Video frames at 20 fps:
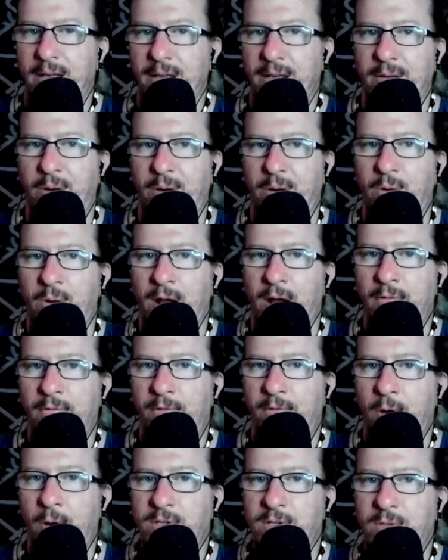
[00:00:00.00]
All right,
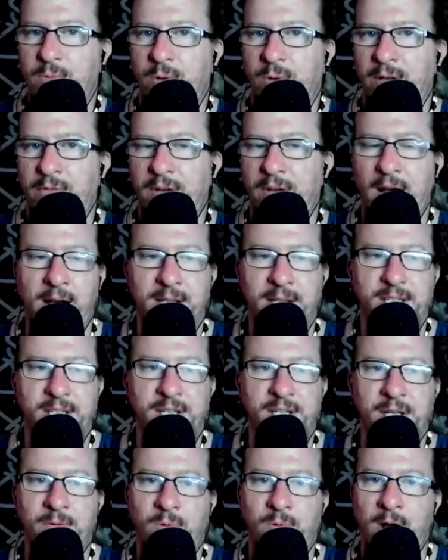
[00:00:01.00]
folks, we've got
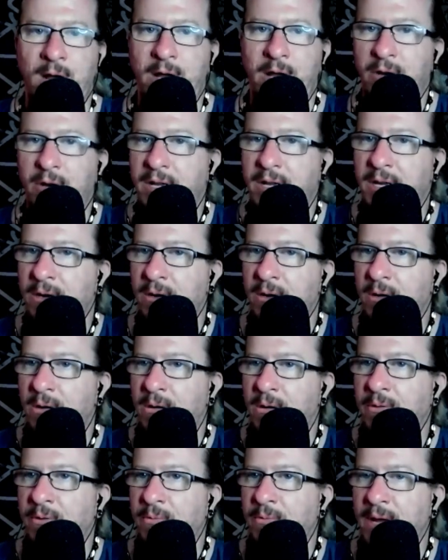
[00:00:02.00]
Sid Ryder here
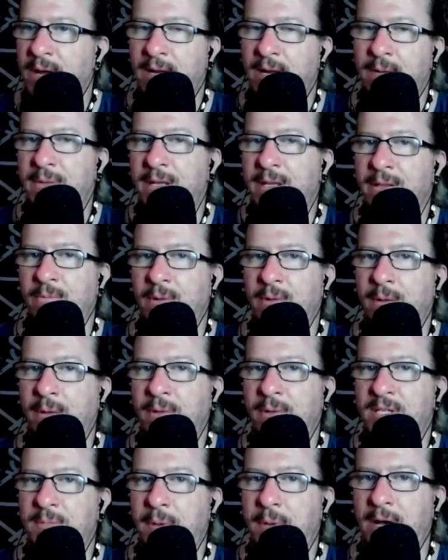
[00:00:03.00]
on the Random Heathen
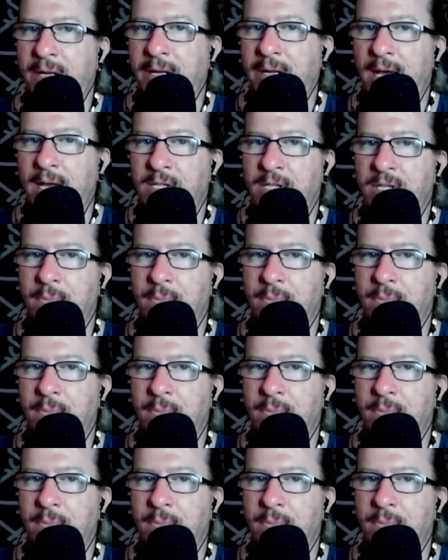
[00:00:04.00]
Ramblings podcast.